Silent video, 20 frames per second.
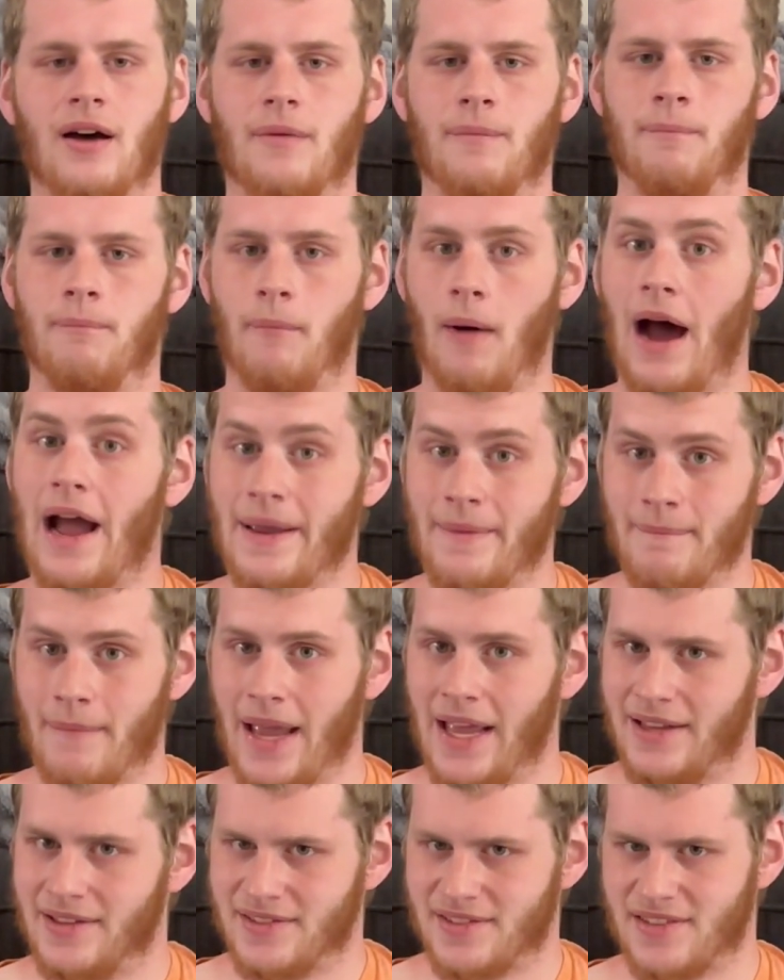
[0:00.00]
My
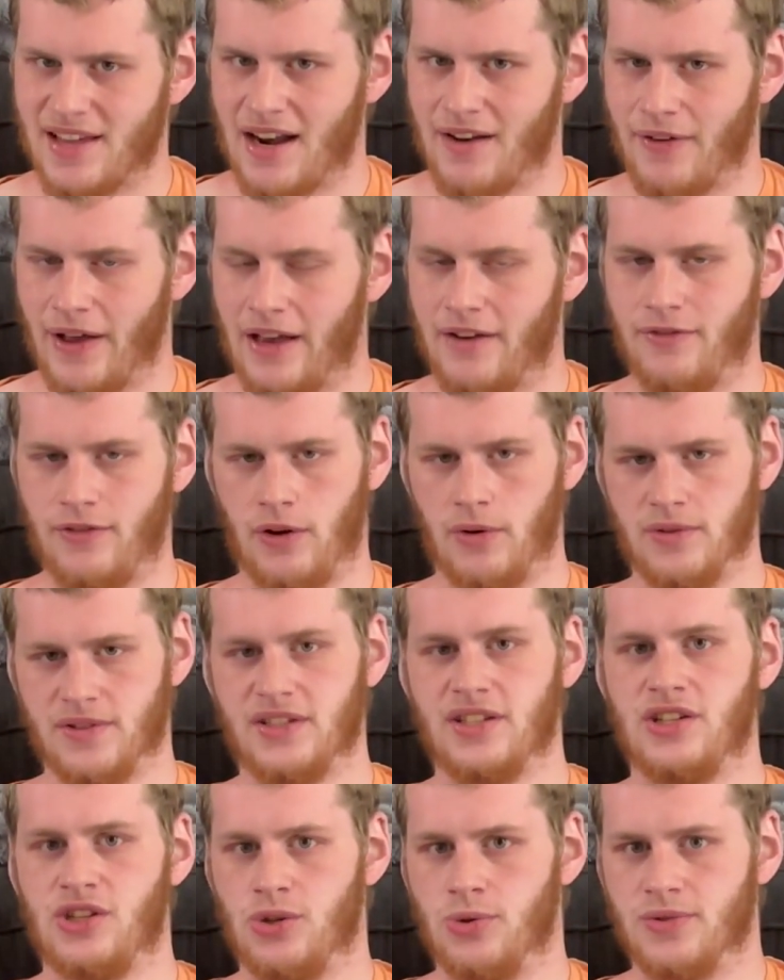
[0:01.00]
main set of headphones
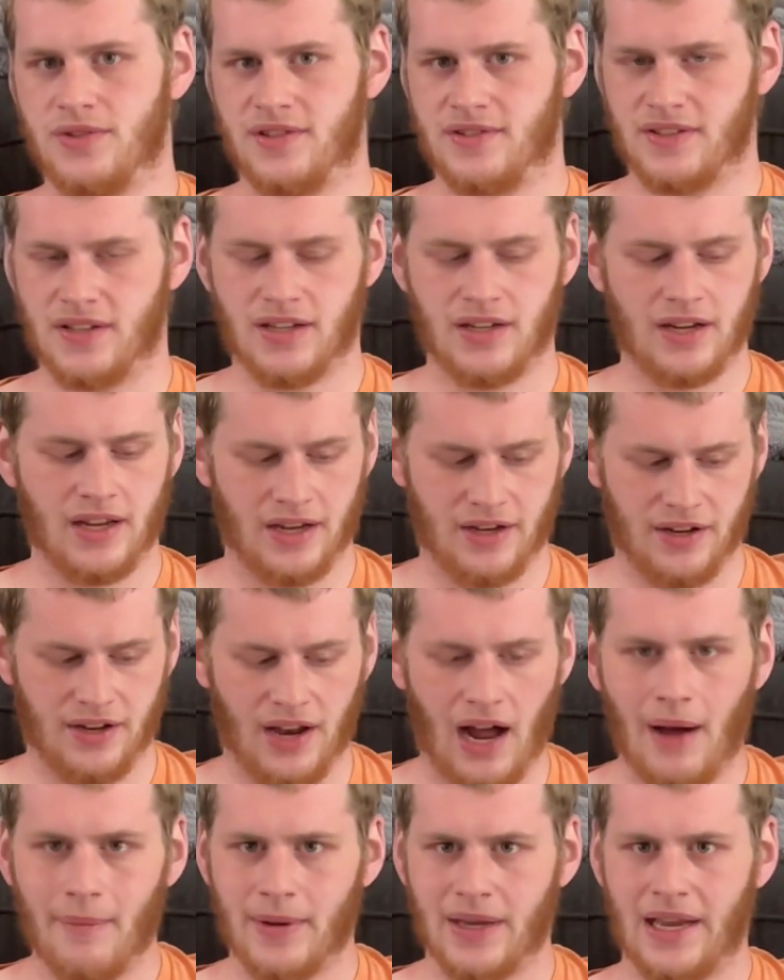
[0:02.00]
uses it, and
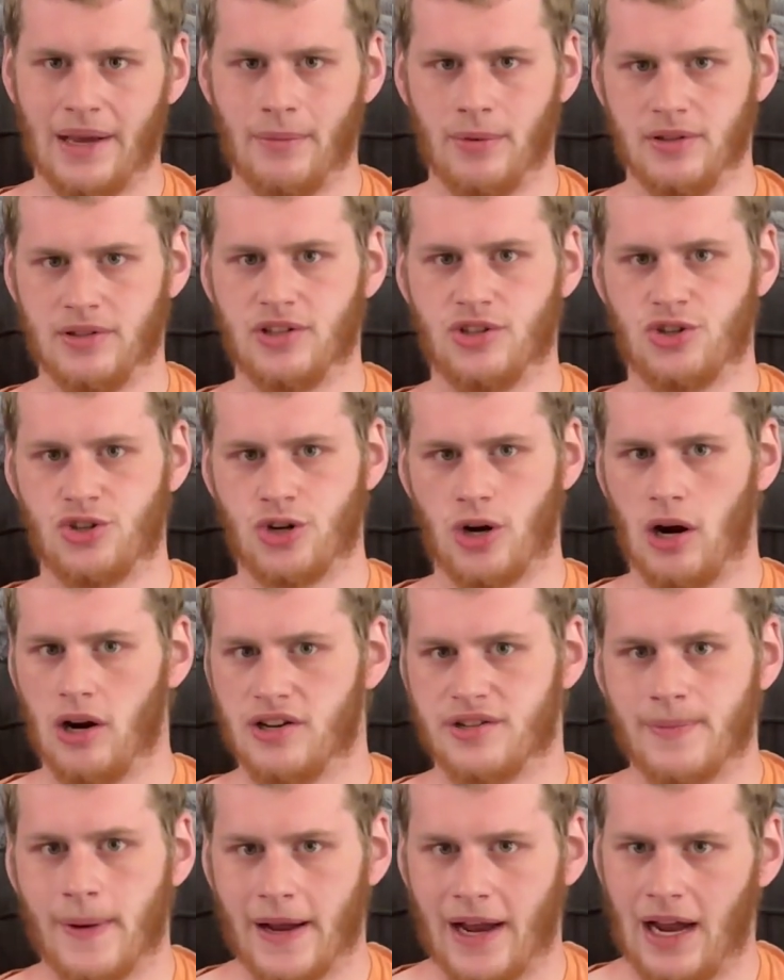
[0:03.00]
not being able to
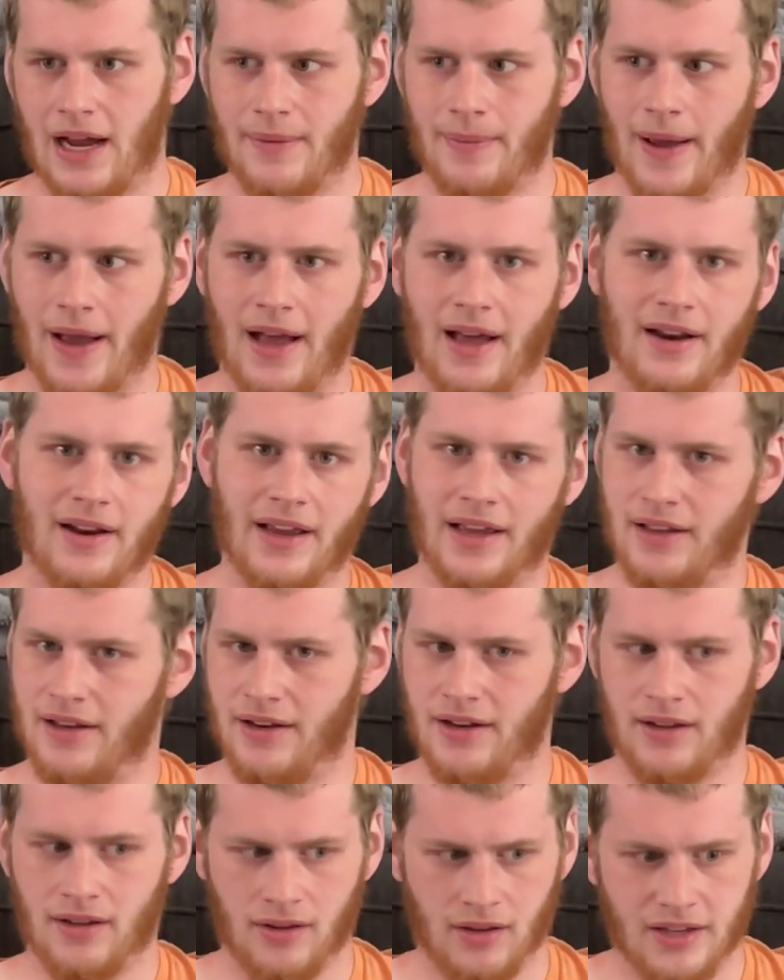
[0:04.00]
charge my iPad
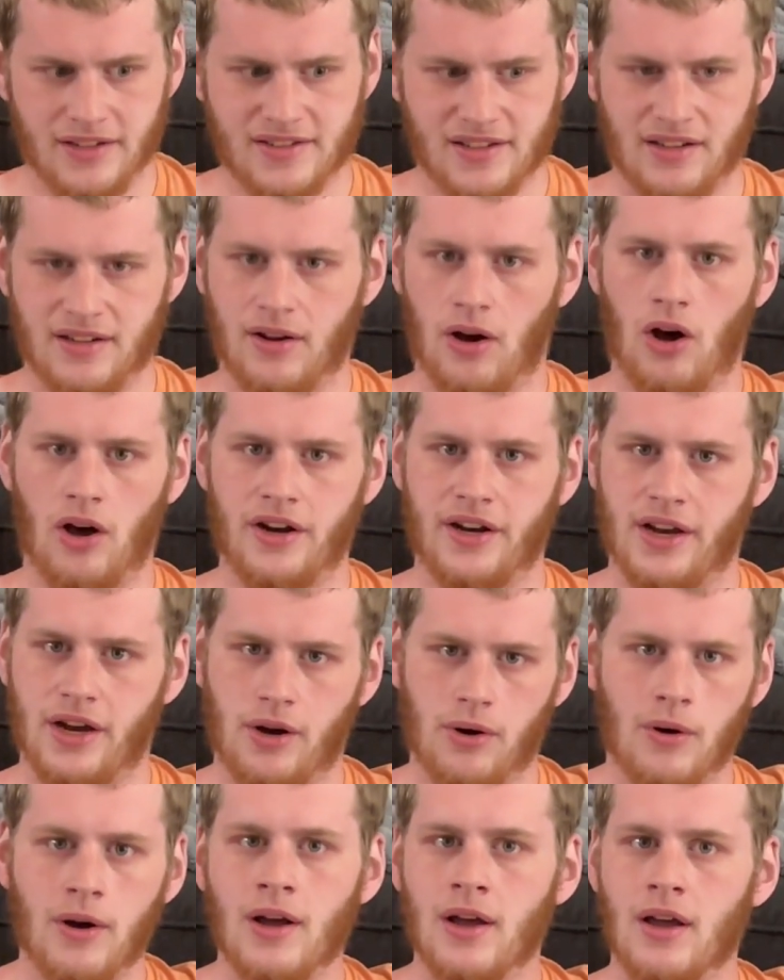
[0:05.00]
and listen to
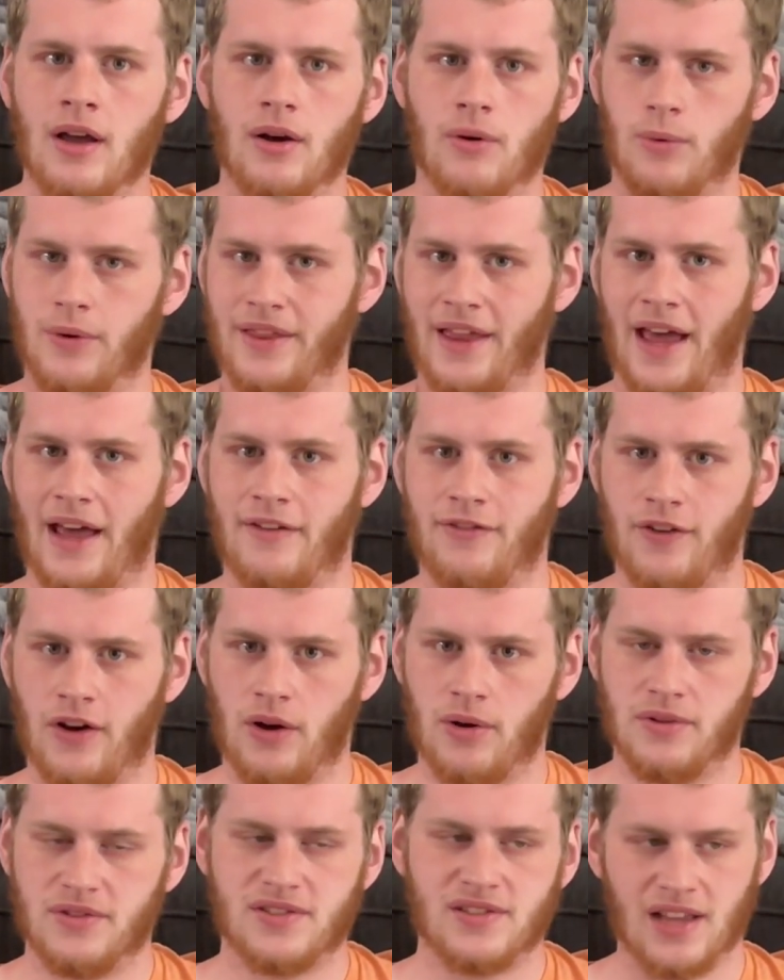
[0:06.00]
audio with
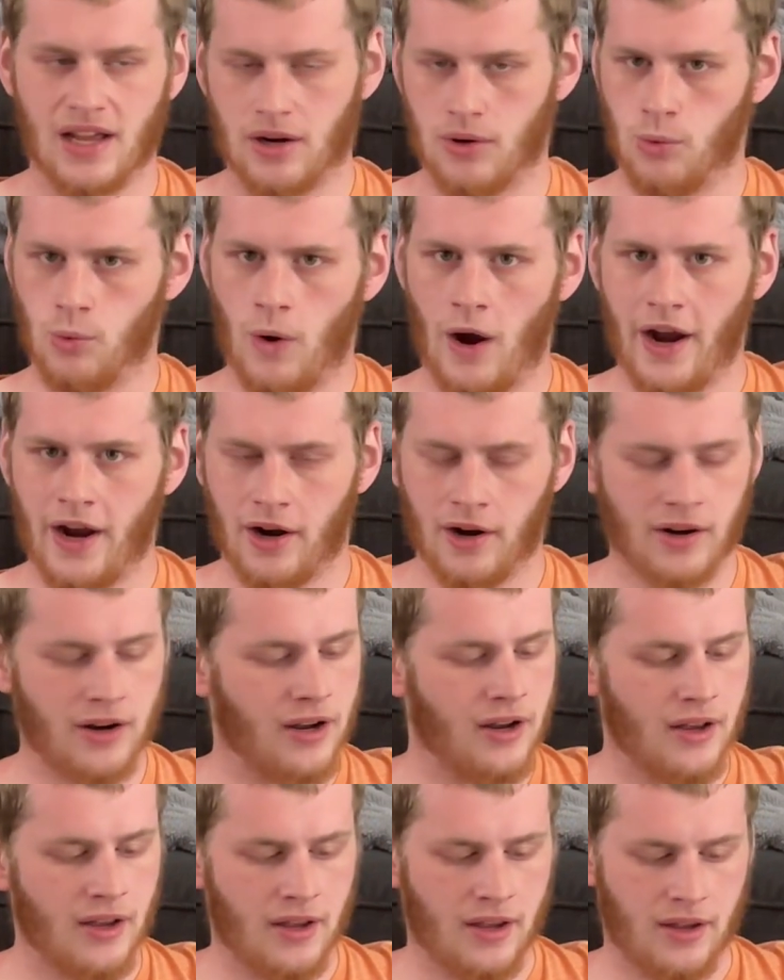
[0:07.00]
headphones that are
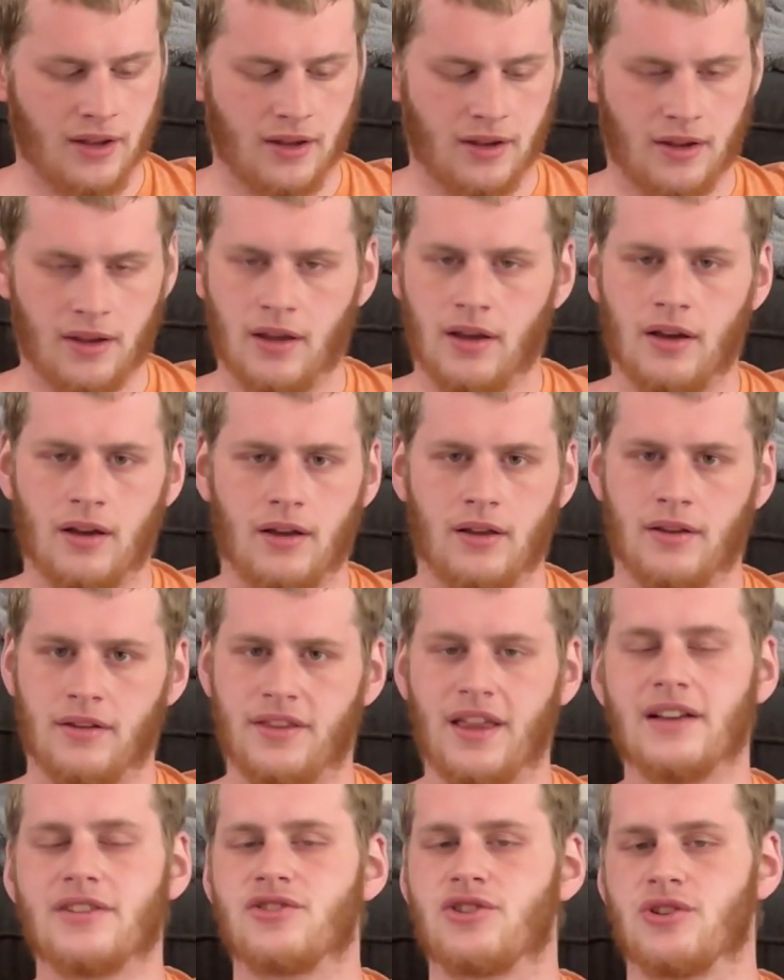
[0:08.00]
wired,
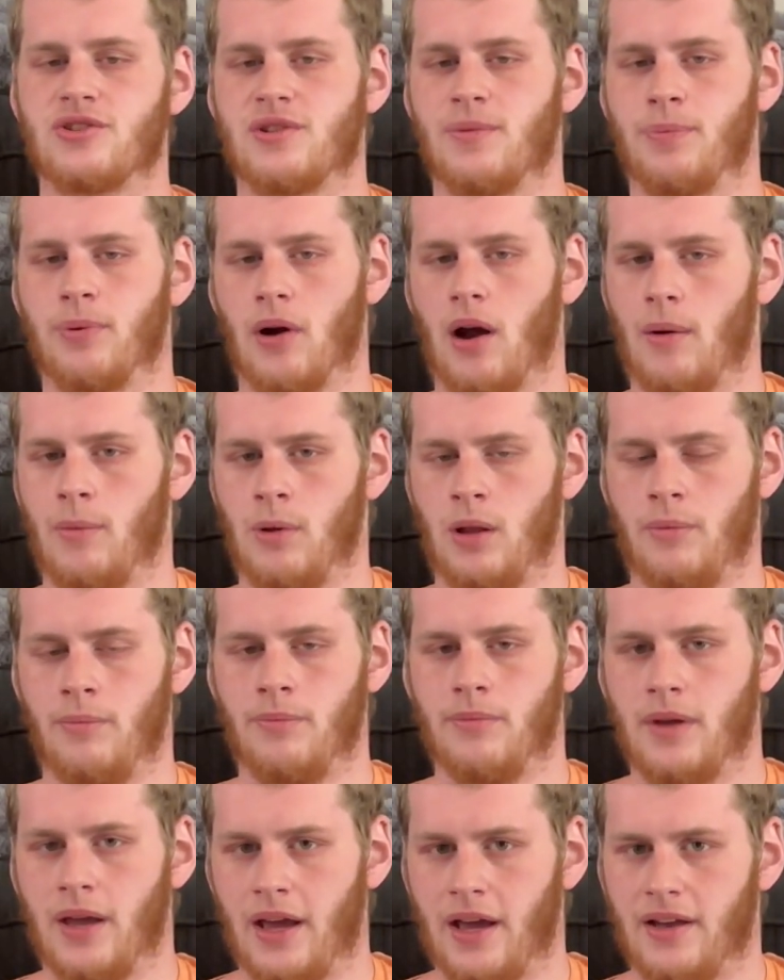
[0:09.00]
that's just a
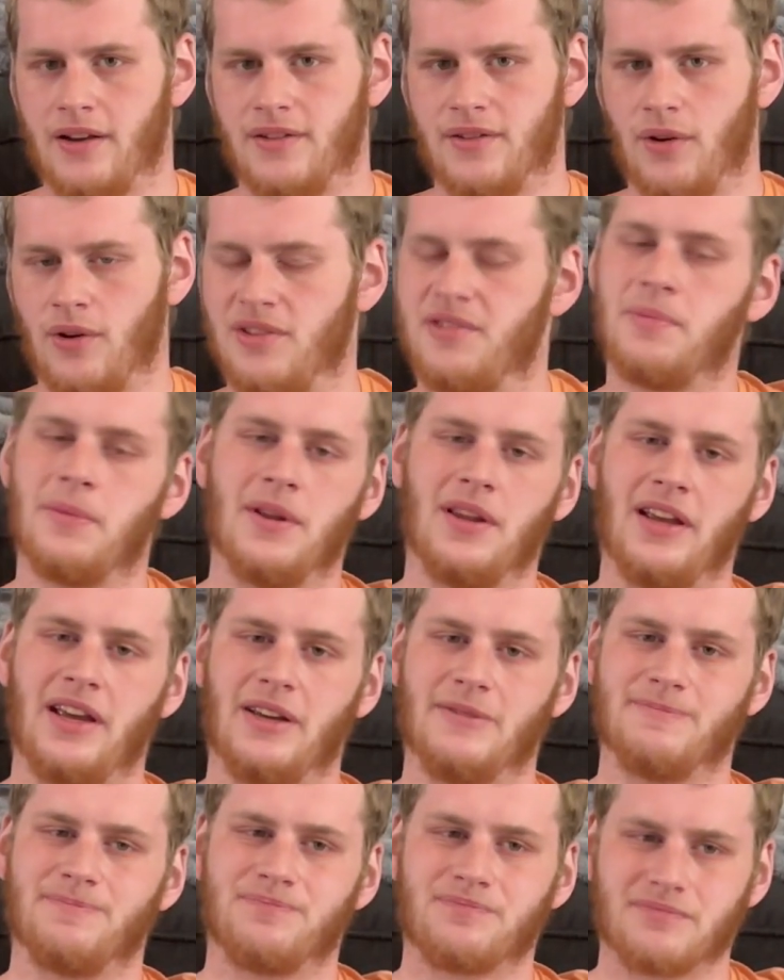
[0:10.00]
problem, and
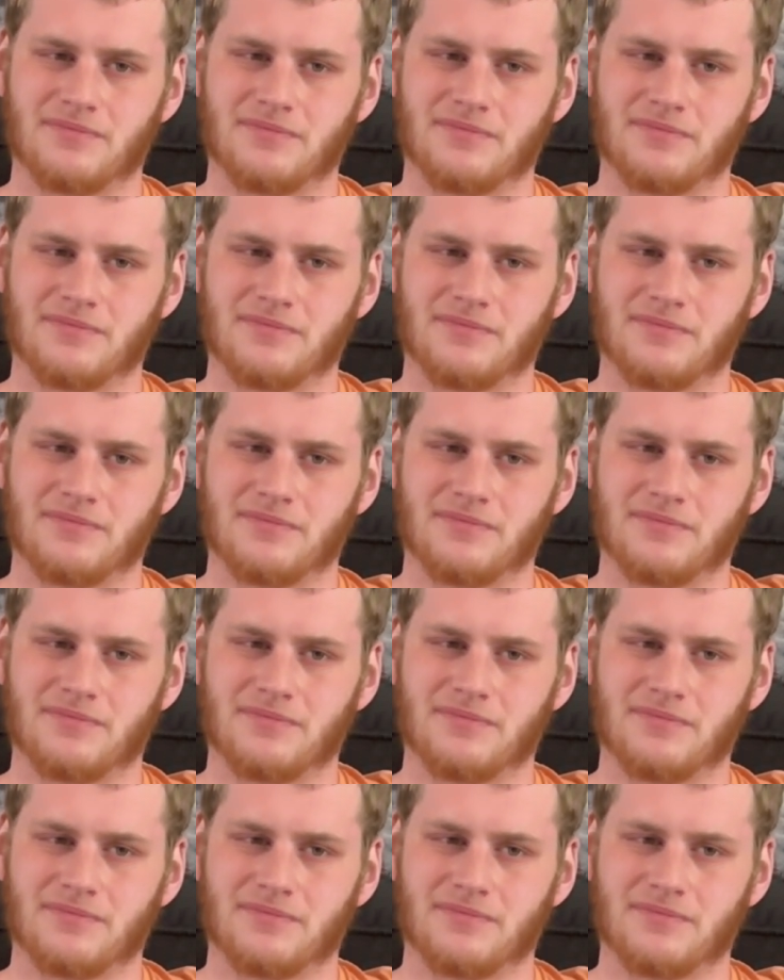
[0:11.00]
ultimately,